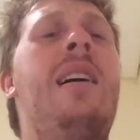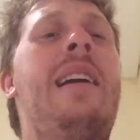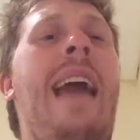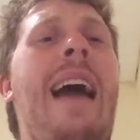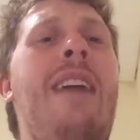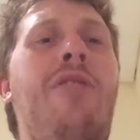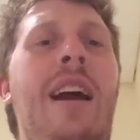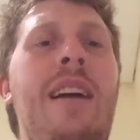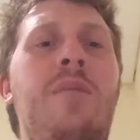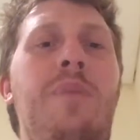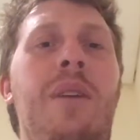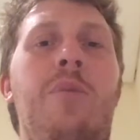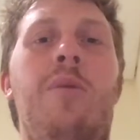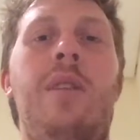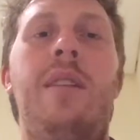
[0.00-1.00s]
Cataracts
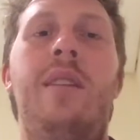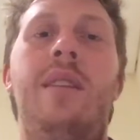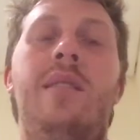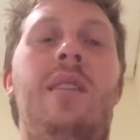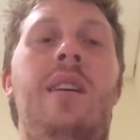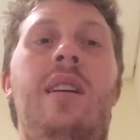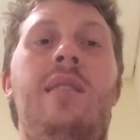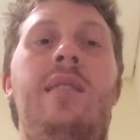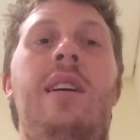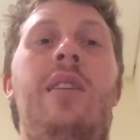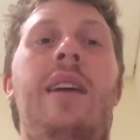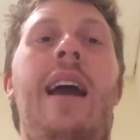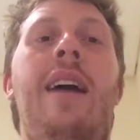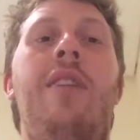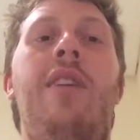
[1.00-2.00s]
being one of these things. Now,
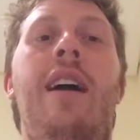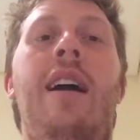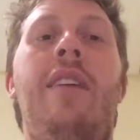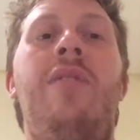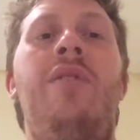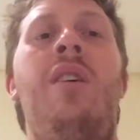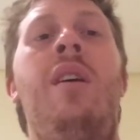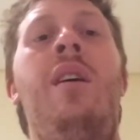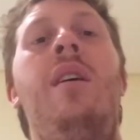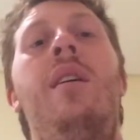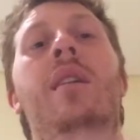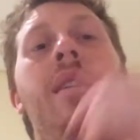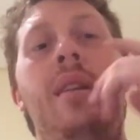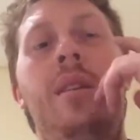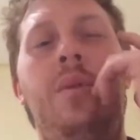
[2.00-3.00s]
cataracts
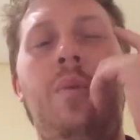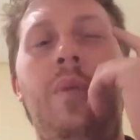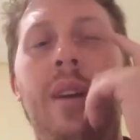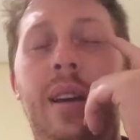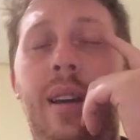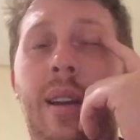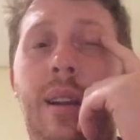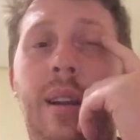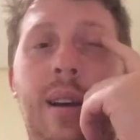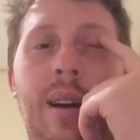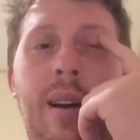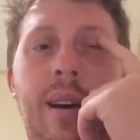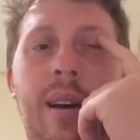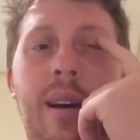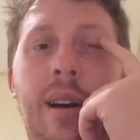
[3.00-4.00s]
is when
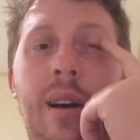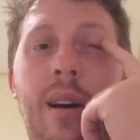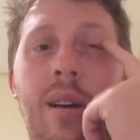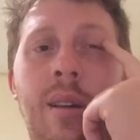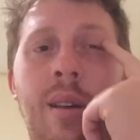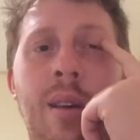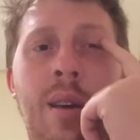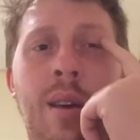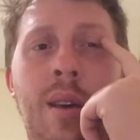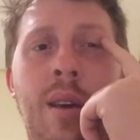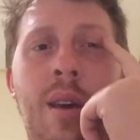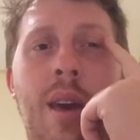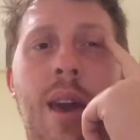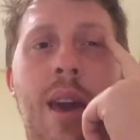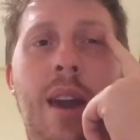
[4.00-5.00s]
a
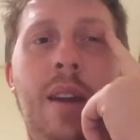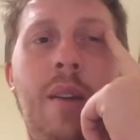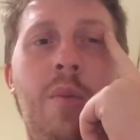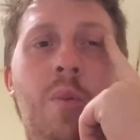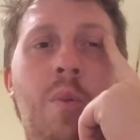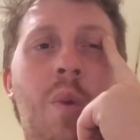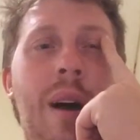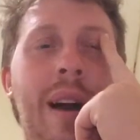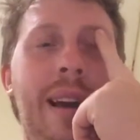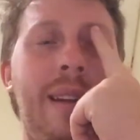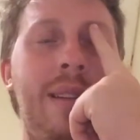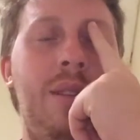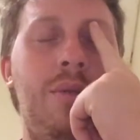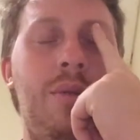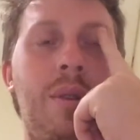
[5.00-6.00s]

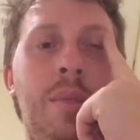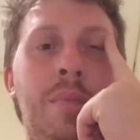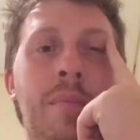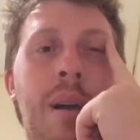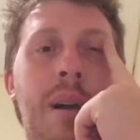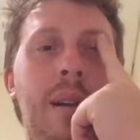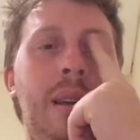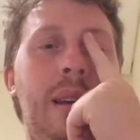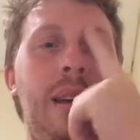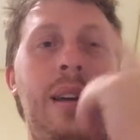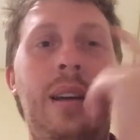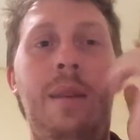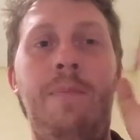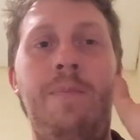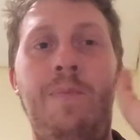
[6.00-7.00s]
white, sort of
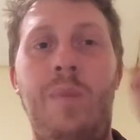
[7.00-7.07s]
milky